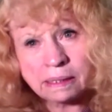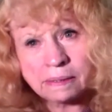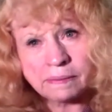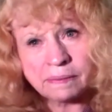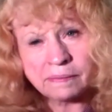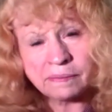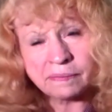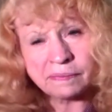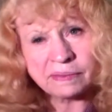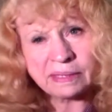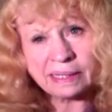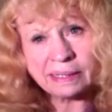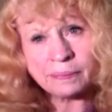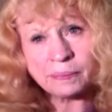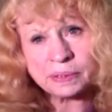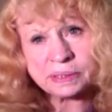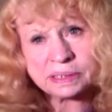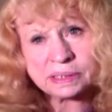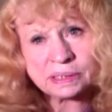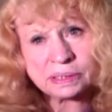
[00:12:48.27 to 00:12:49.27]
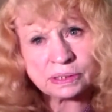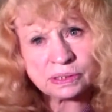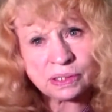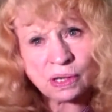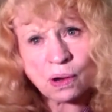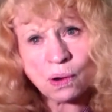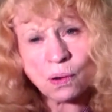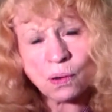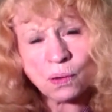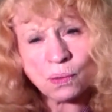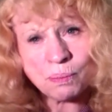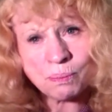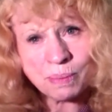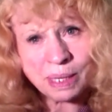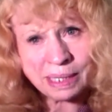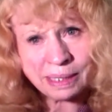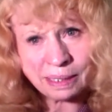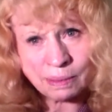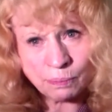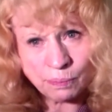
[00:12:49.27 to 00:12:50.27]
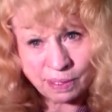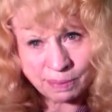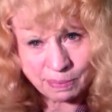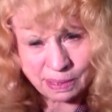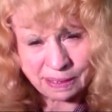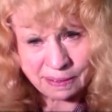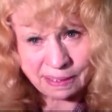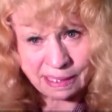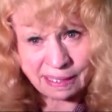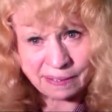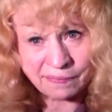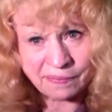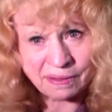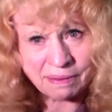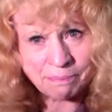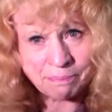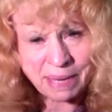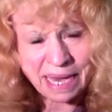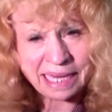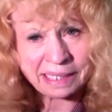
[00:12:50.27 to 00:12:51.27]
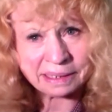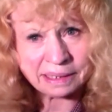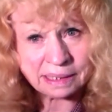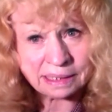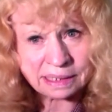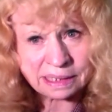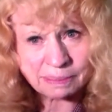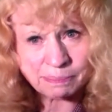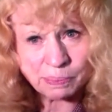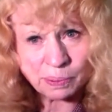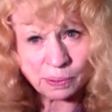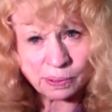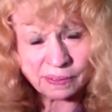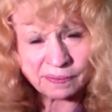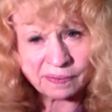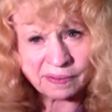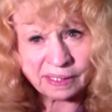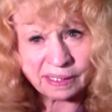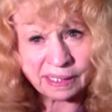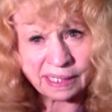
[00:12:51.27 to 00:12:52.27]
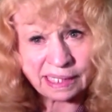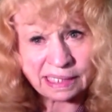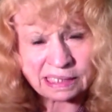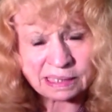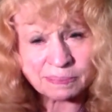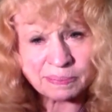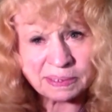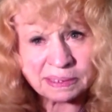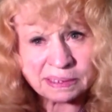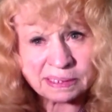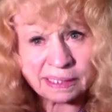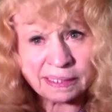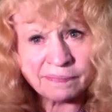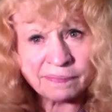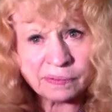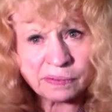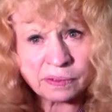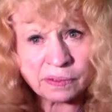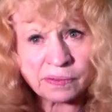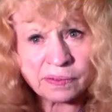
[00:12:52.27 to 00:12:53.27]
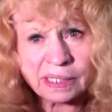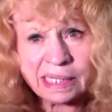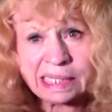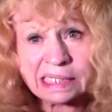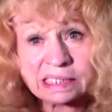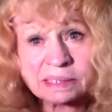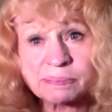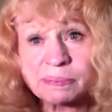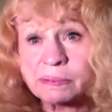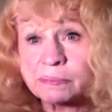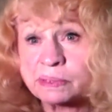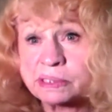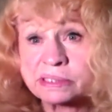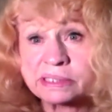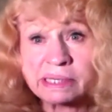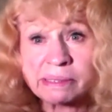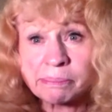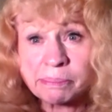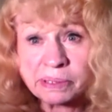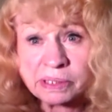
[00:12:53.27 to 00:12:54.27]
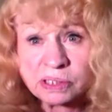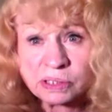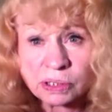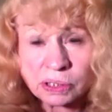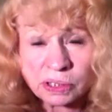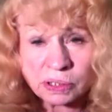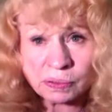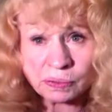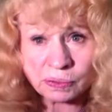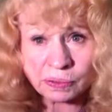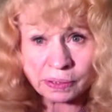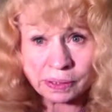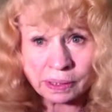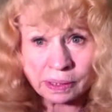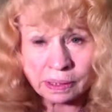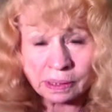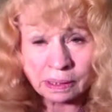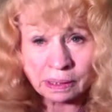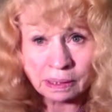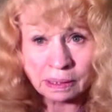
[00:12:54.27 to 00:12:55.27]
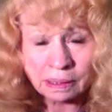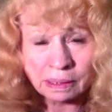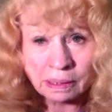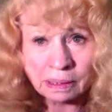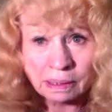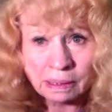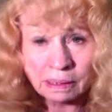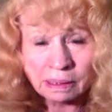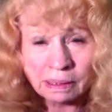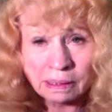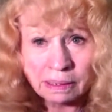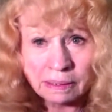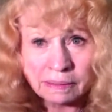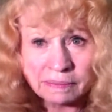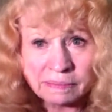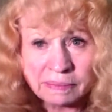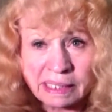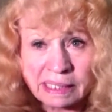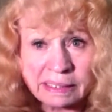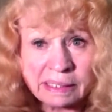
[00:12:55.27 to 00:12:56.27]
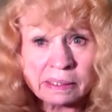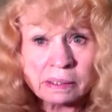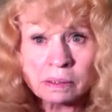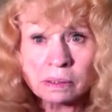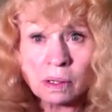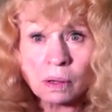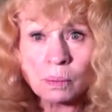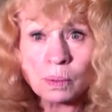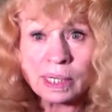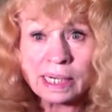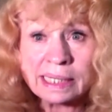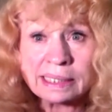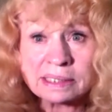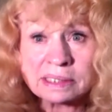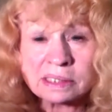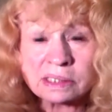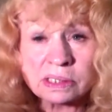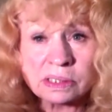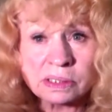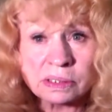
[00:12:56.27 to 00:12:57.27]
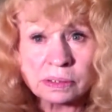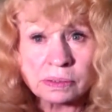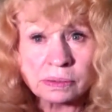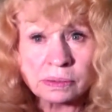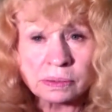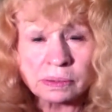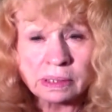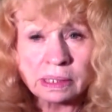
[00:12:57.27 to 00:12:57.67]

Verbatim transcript: There were so many women then that backed and supported their husbands, even though their husband was their persecutor. They didn't know what else to do.